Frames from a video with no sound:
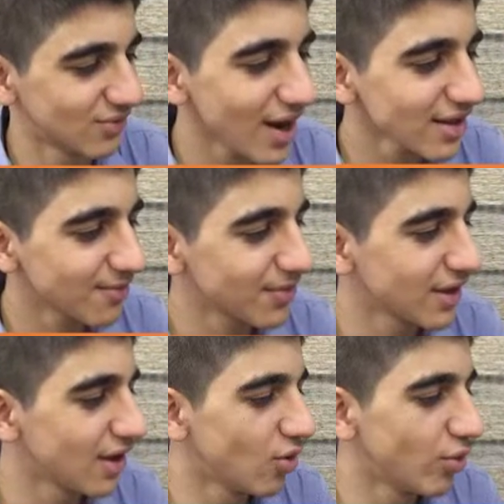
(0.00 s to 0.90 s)
Right?
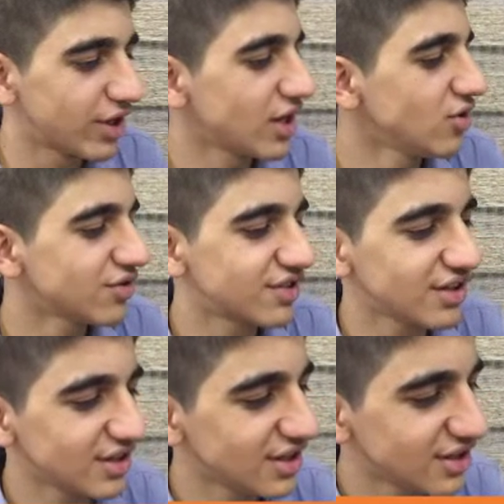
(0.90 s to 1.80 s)
We can use
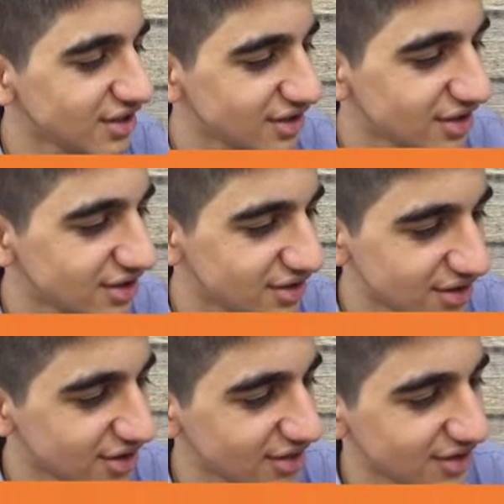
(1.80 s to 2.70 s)

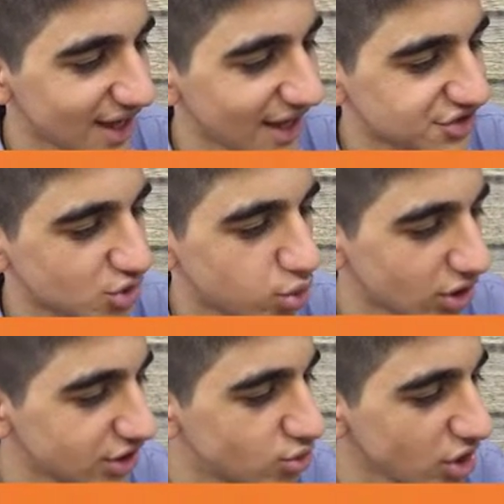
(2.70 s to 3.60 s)
the other
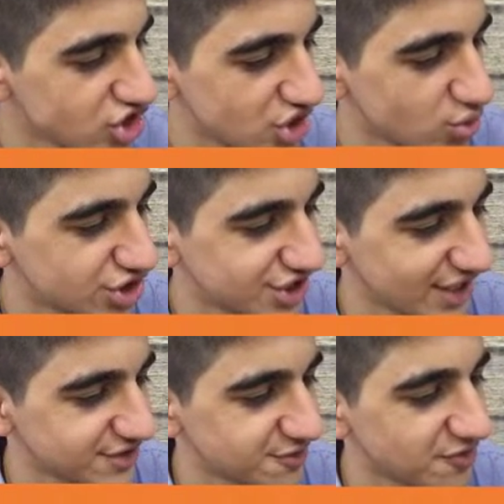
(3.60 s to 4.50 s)
equation, which
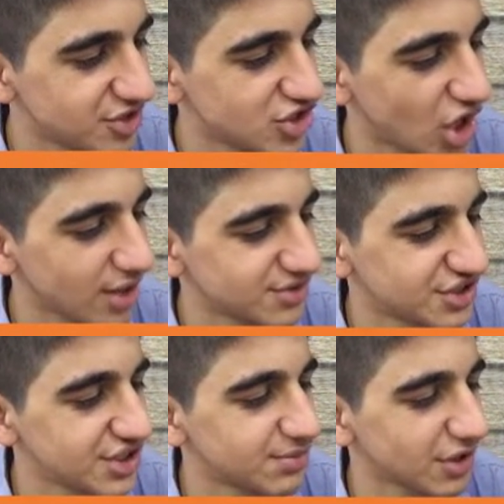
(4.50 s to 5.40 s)
says 50 times
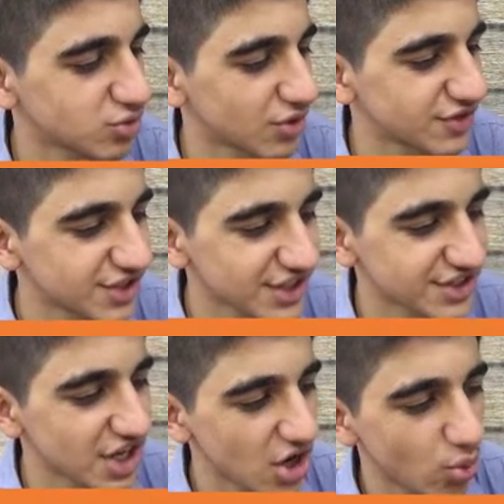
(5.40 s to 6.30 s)
t plus
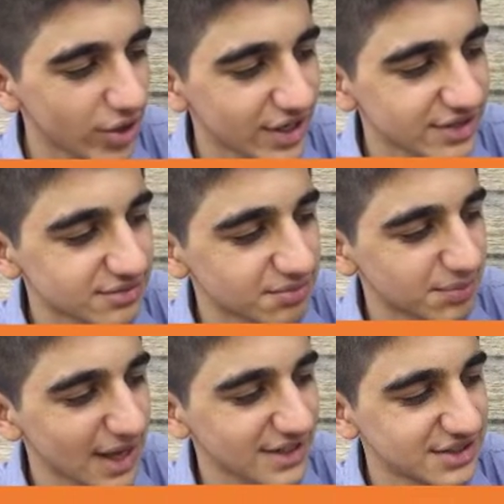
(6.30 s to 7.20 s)
1/6. We can
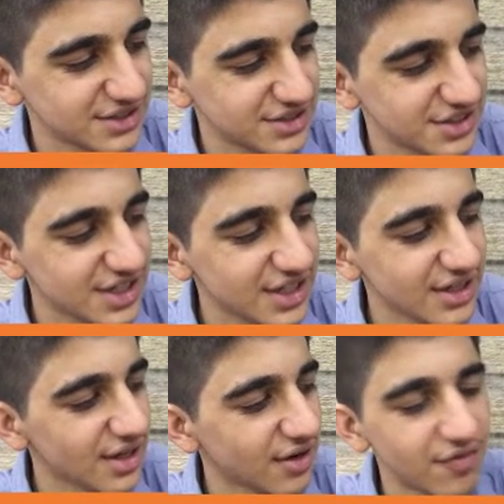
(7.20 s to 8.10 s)
plug this
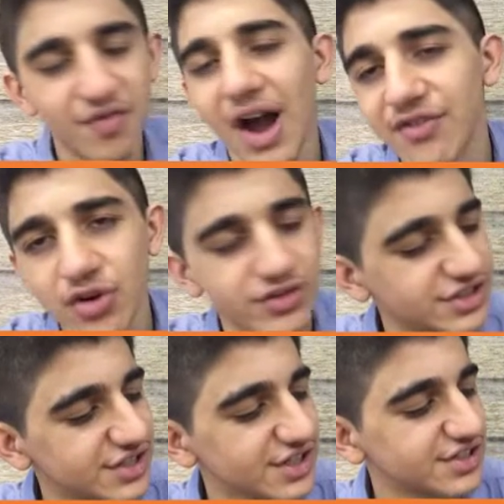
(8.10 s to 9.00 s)
t
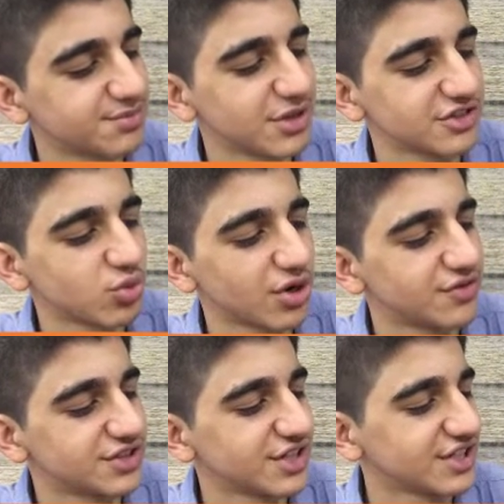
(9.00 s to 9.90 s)
5/6 plus
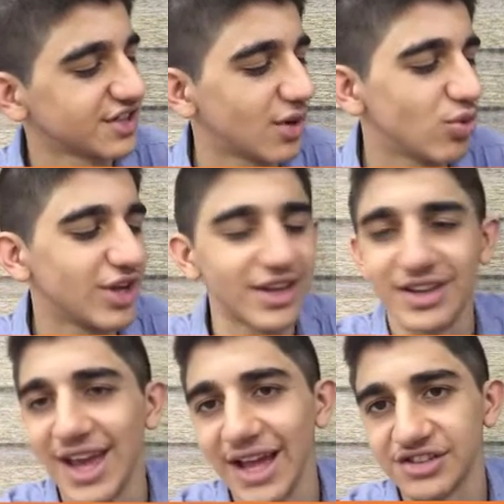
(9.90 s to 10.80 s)
1/6, and we get
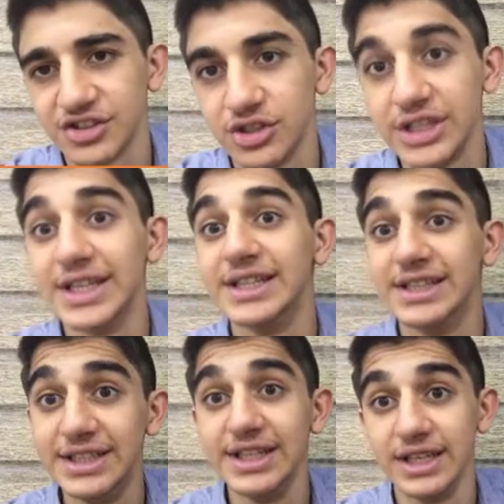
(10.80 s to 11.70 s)
the answer
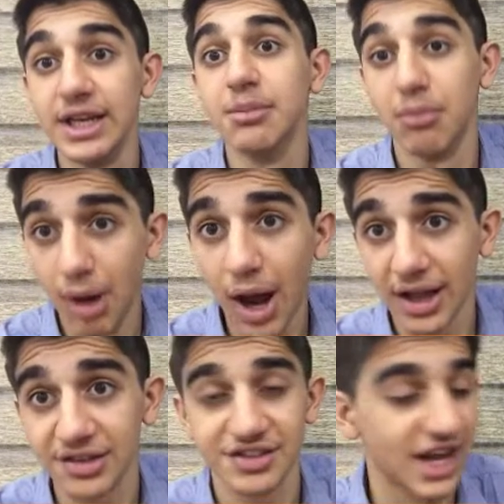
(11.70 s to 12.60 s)
in d, in
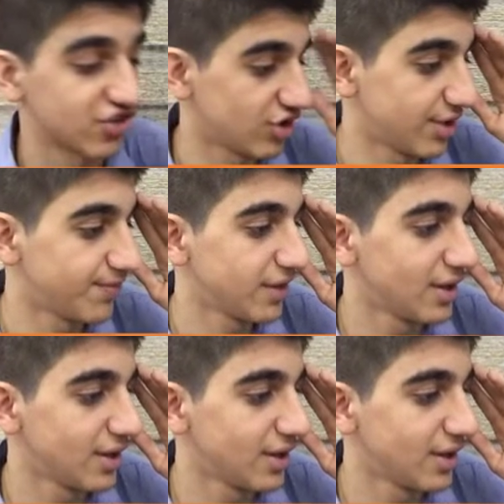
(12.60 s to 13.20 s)
miles actually.